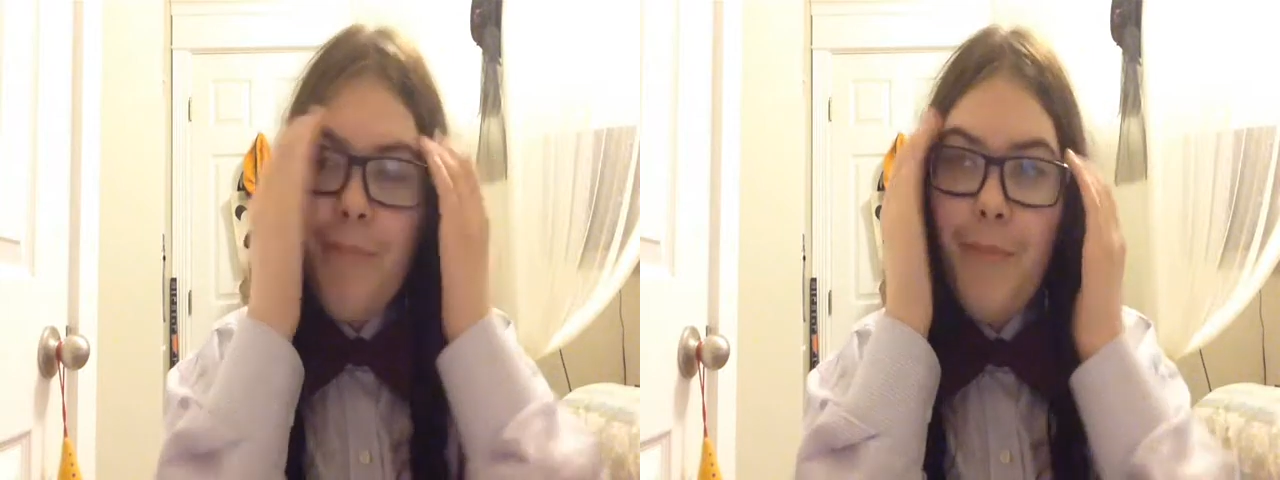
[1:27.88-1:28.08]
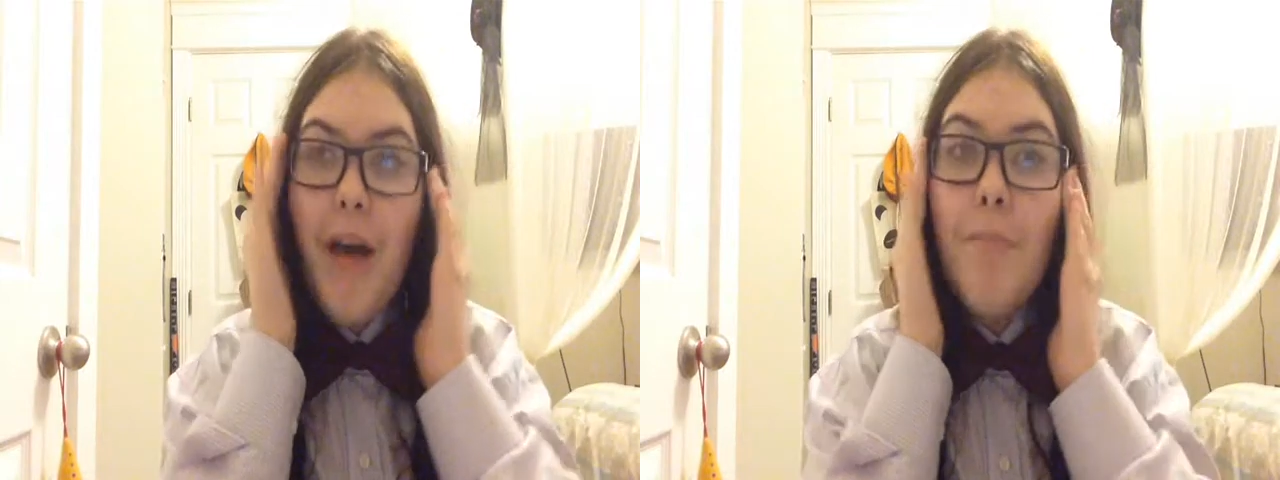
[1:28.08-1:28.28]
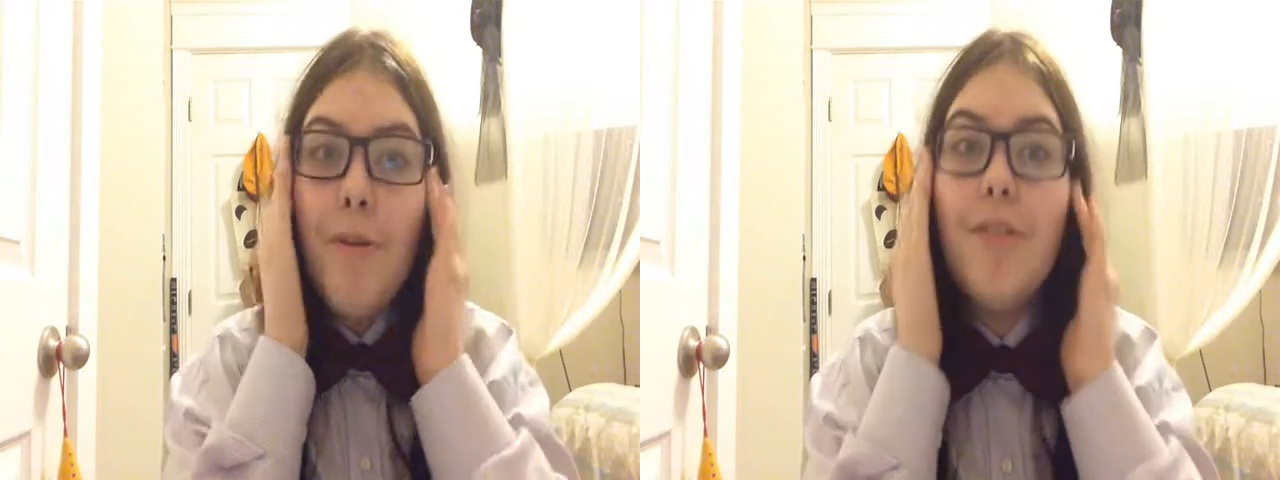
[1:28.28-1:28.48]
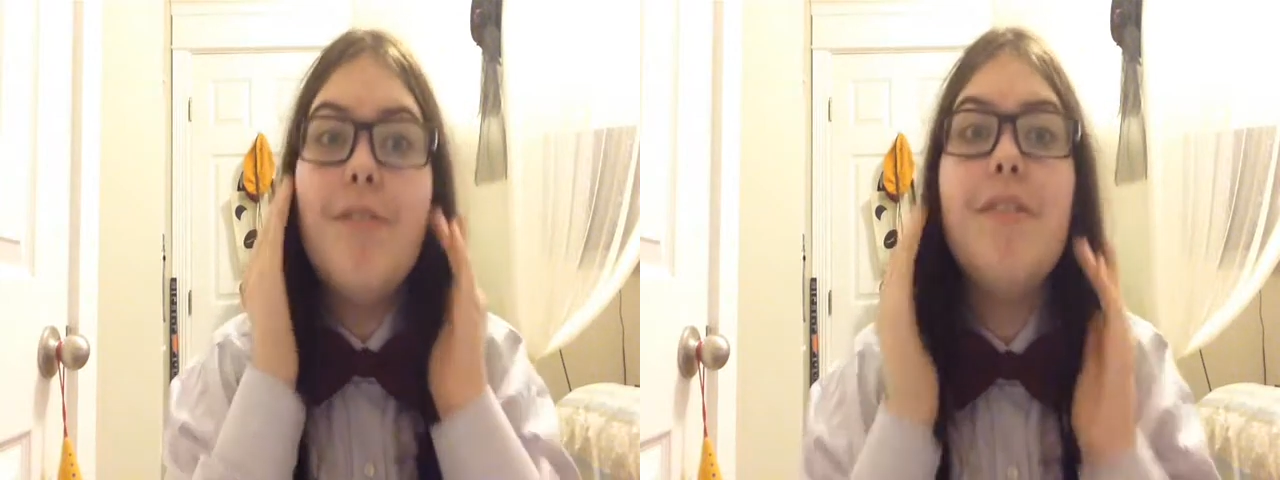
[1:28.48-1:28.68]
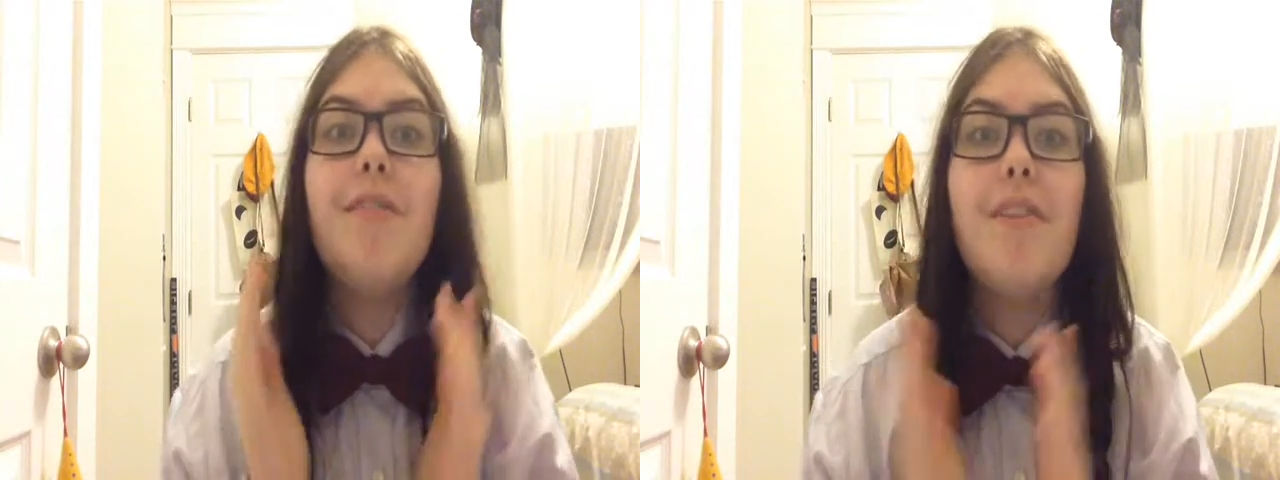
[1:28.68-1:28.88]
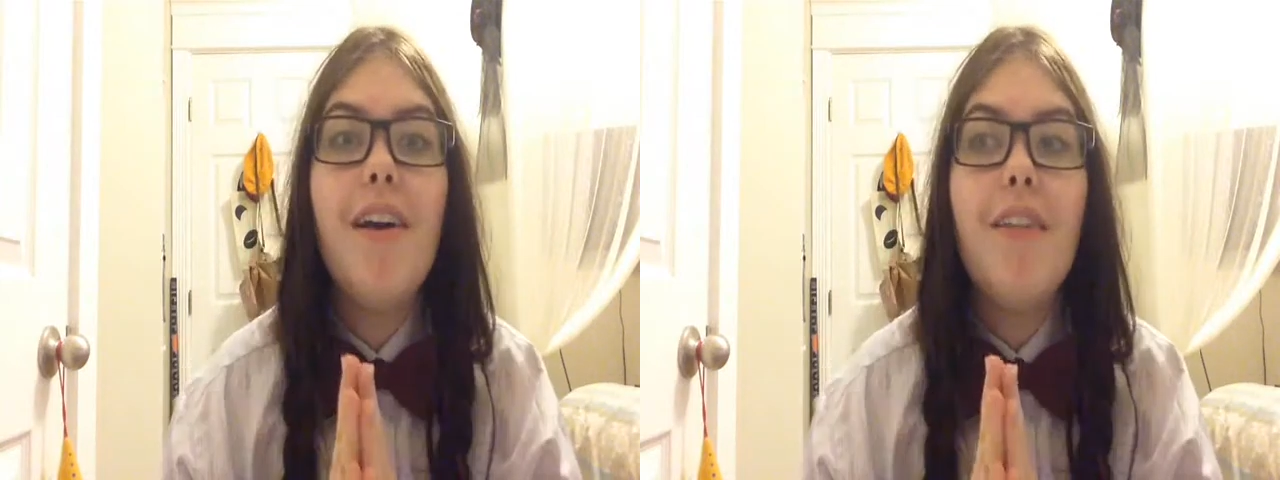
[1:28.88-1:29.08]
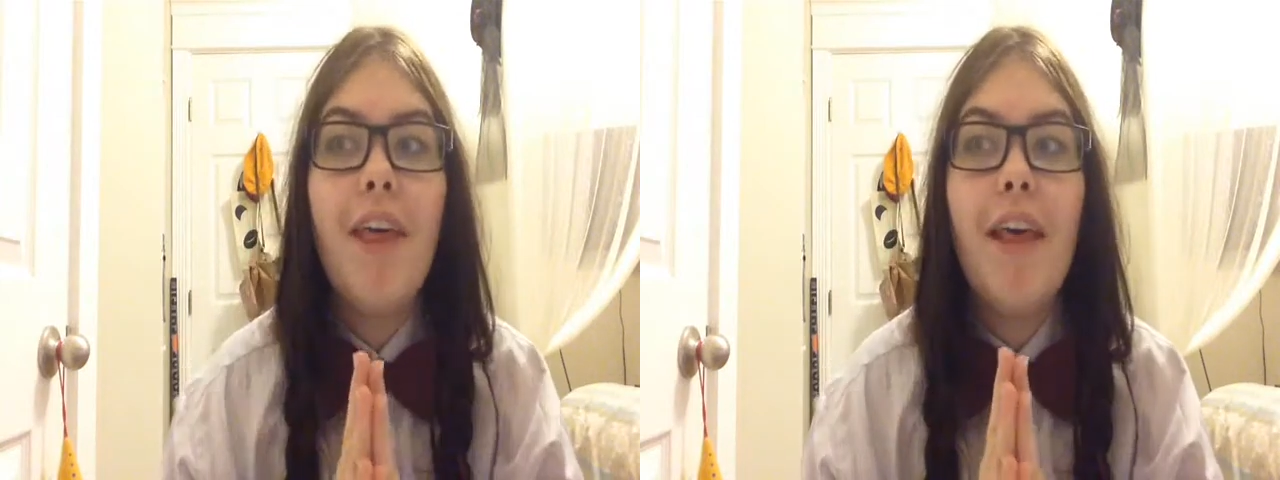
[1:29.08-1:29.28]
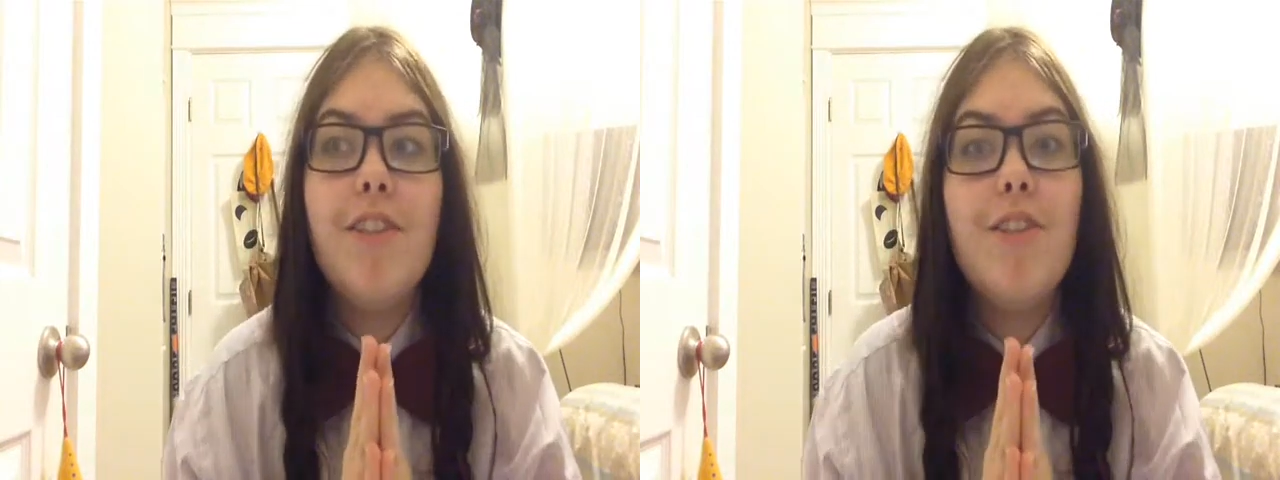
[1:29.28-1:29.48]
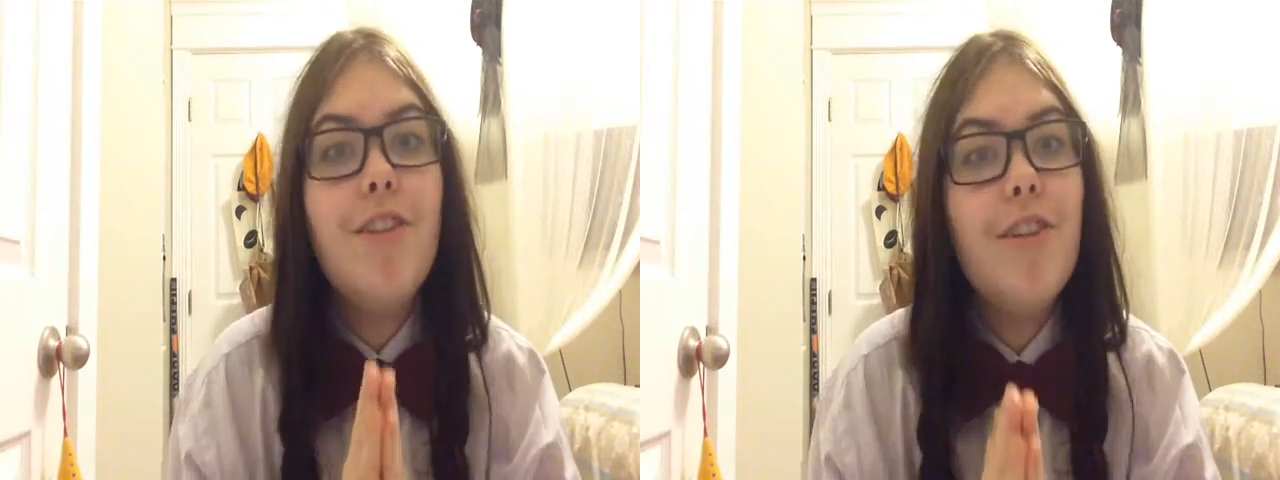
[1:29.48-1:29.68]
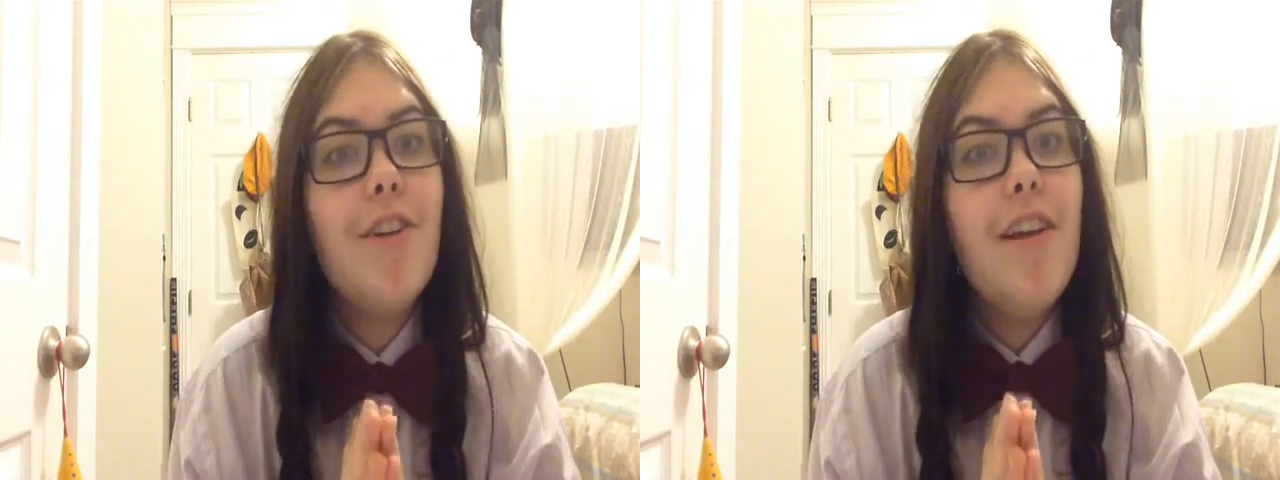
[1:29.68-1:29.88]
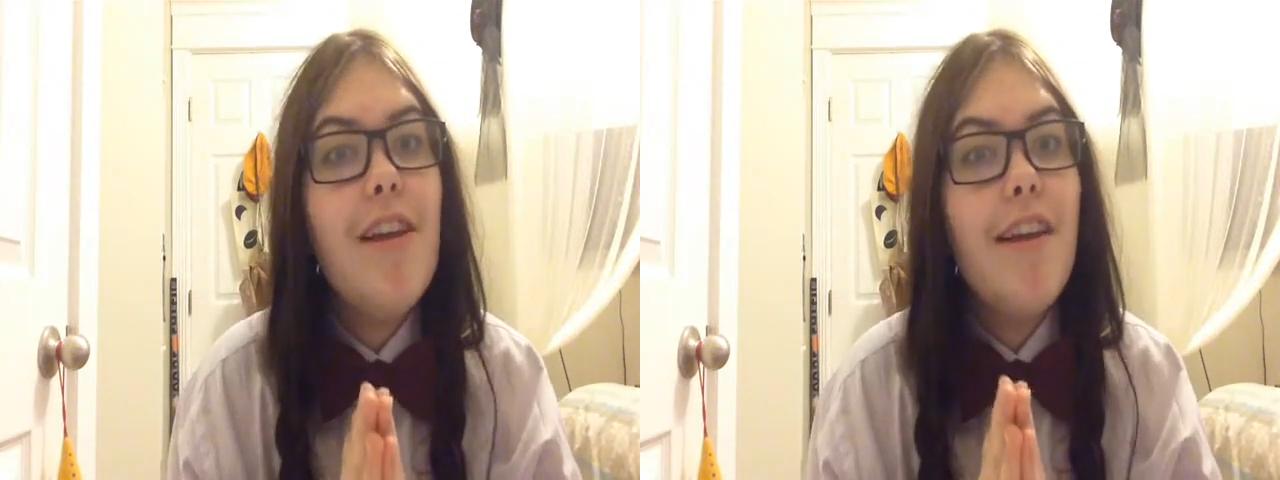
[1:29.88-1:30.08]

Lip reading: but I personally thought that John Hurt,